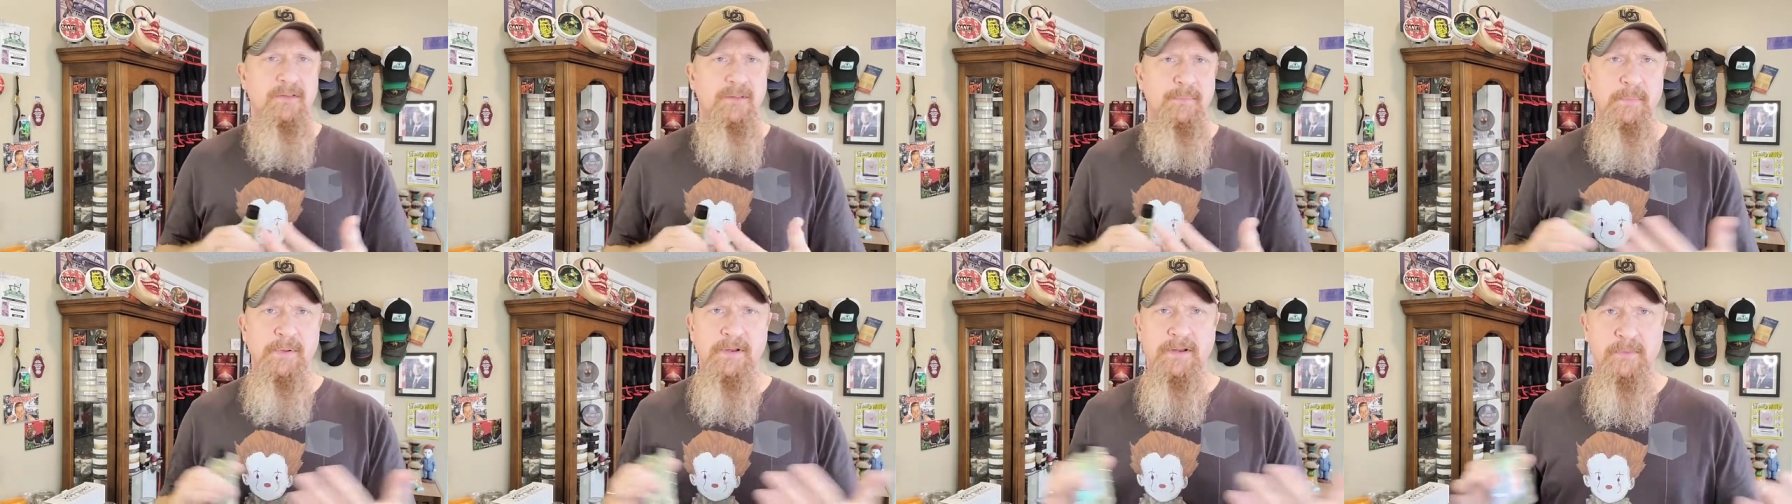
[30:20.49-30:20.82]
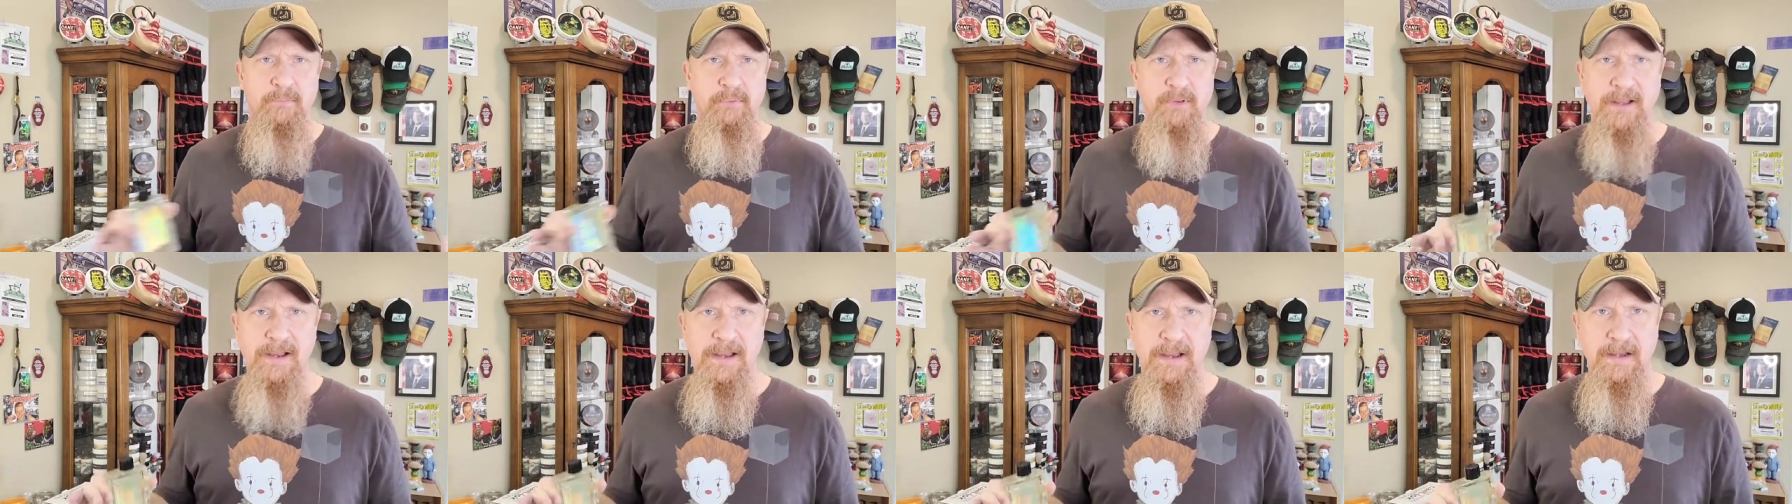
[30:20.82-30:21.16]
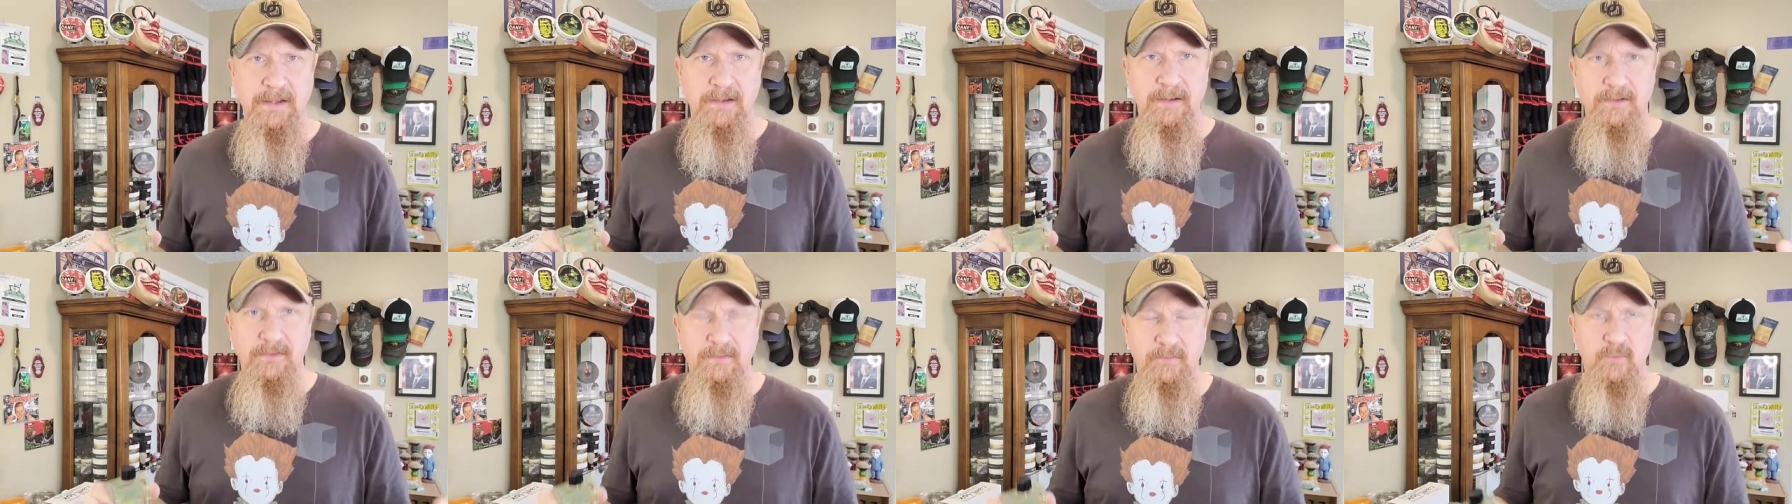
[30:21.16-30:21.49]
the bigger
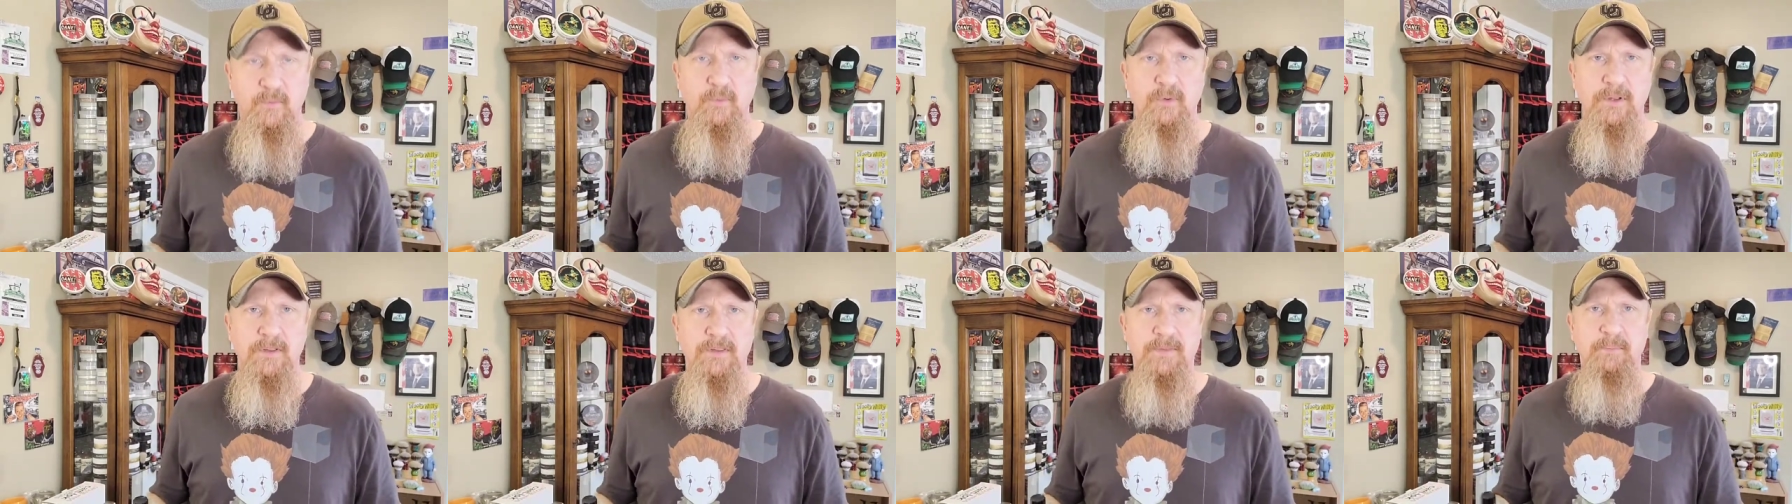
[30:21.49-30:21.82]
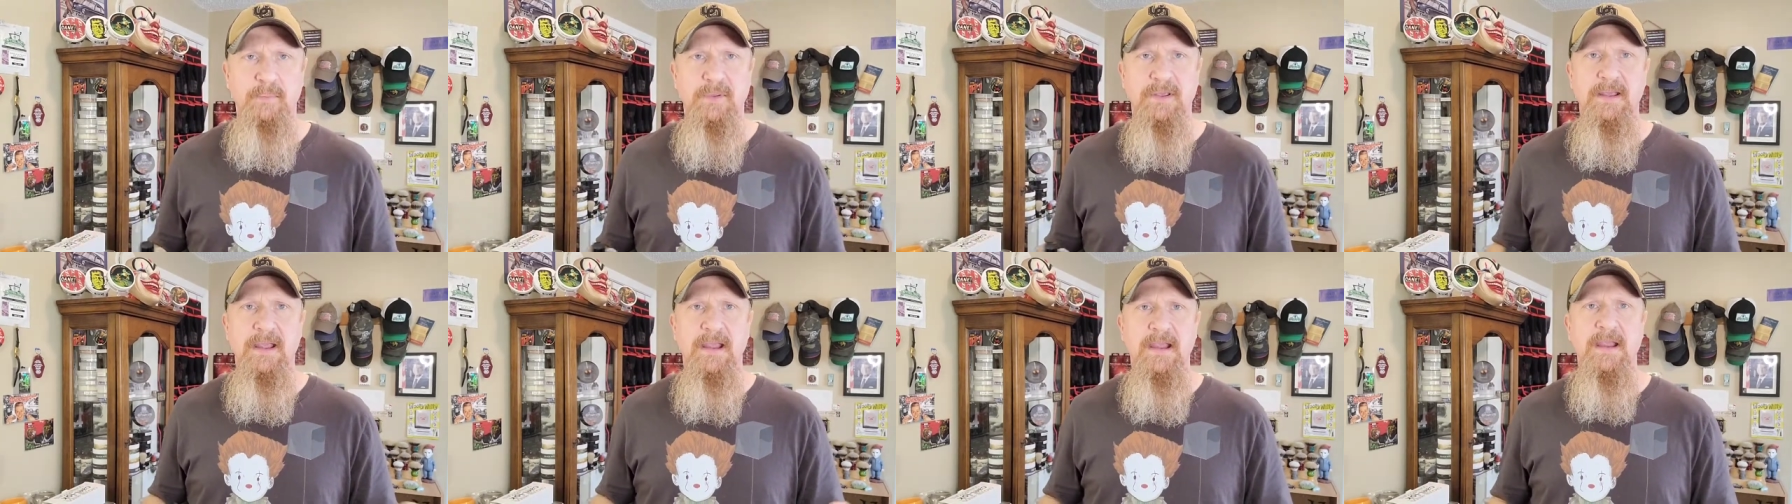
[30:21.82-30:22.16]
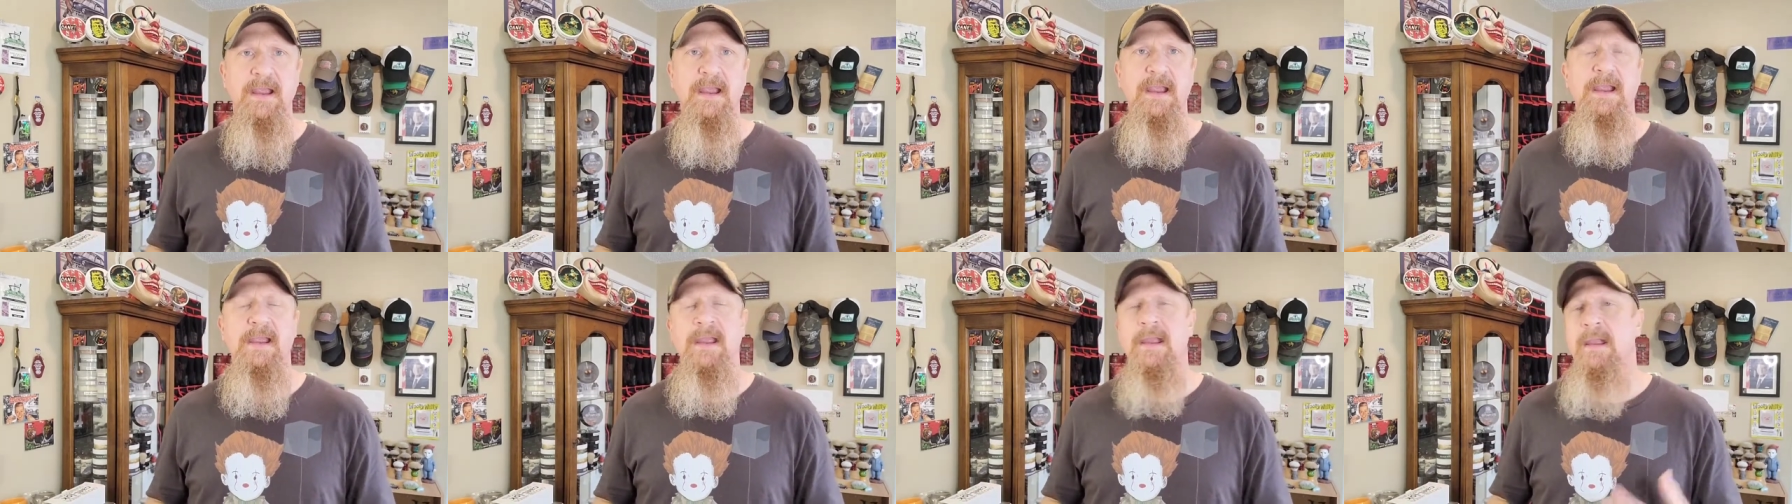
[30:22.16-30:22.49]
plan with
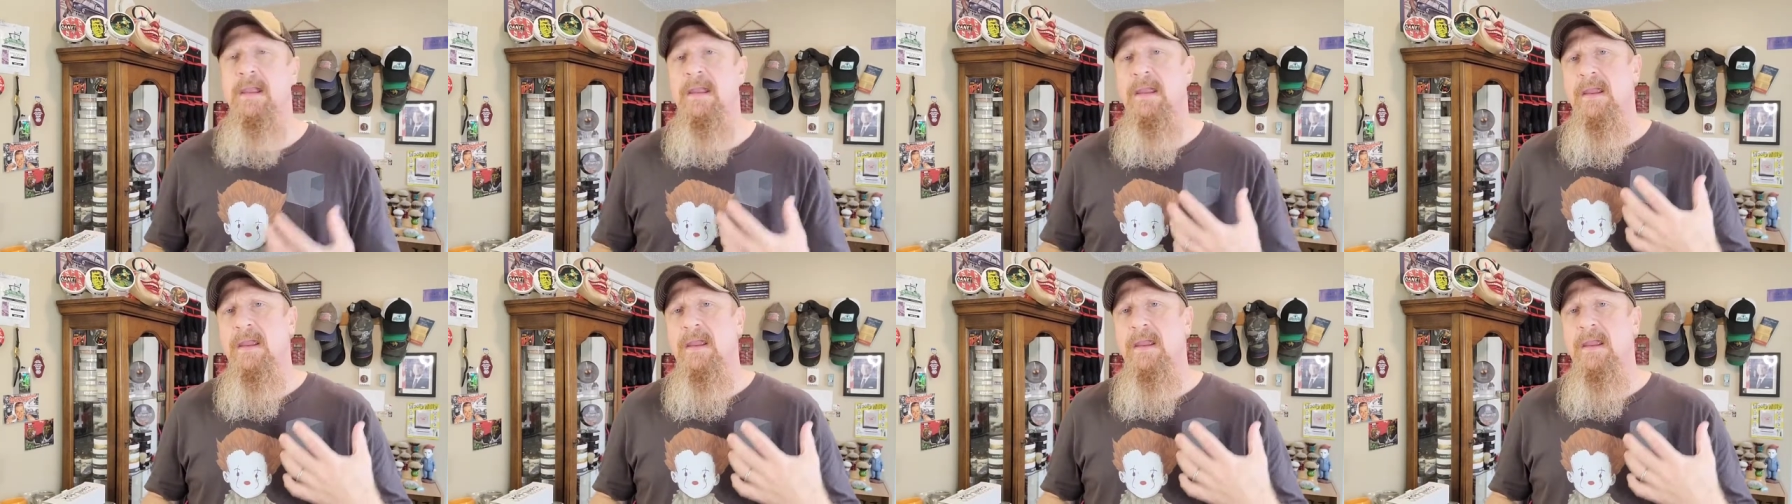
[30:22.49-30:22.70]
PAA,